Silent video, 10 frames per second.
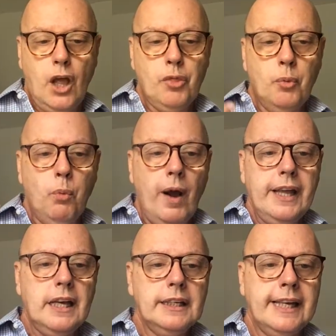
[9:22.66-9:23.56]
the
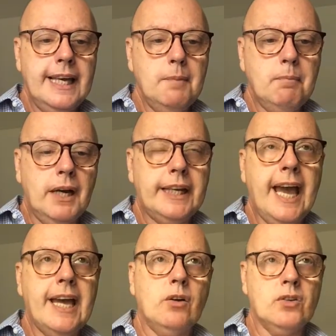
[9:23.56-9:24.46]
way I keep my
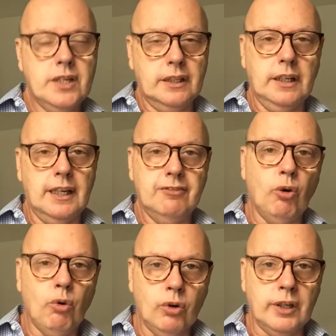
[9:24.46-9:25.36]
chaotic life
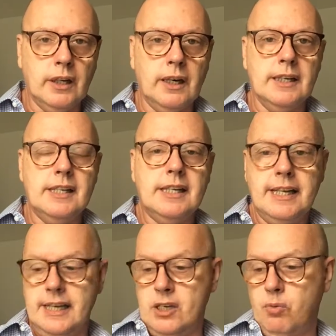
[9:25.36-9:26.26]
organized
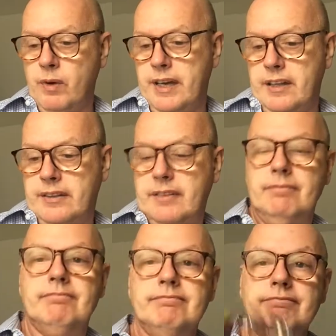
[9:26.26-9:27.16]
is with
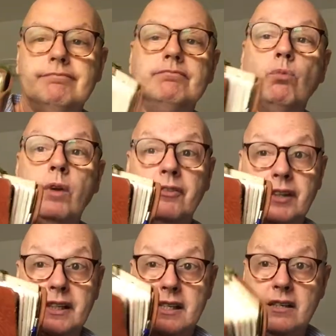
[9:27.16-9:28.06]
one of
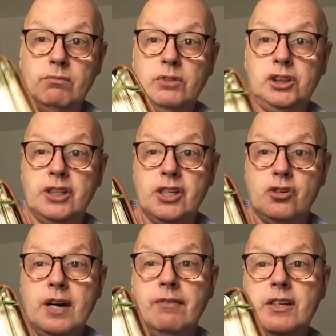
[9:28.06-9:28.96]
these, which is a
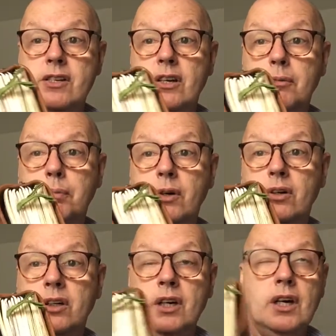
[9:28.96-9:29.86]
traveler's
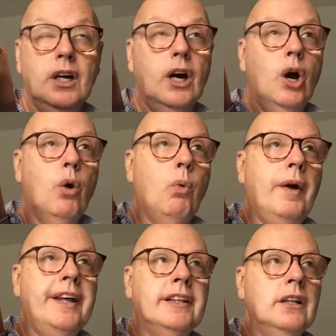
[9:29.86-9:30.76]
notebook
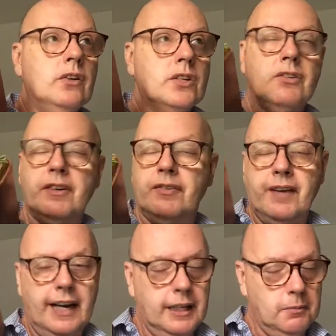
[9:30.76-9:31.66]
with lots of different
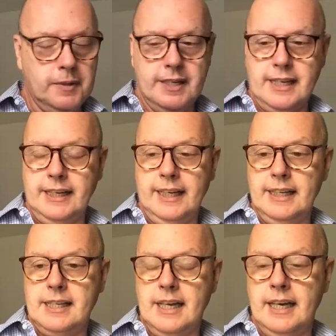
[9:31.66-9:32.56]
elements in
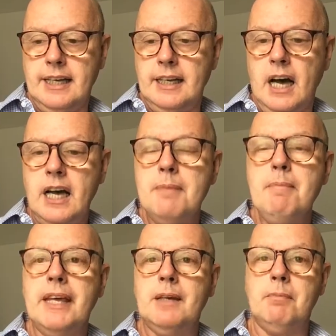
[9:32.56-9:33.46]
it, and I
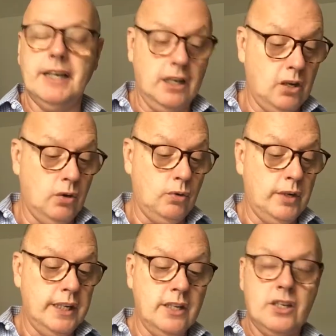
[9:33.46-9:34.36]
make my own
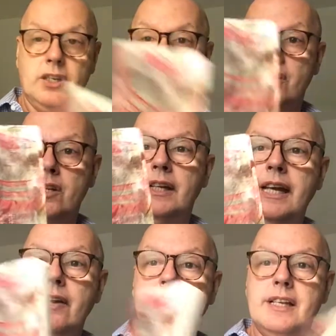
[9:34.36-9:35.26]
inserts. So
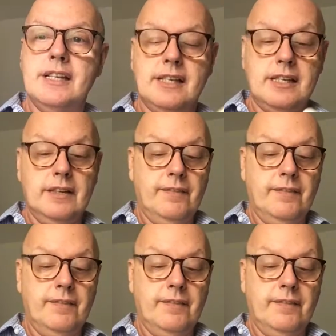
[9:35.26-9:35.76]
here is,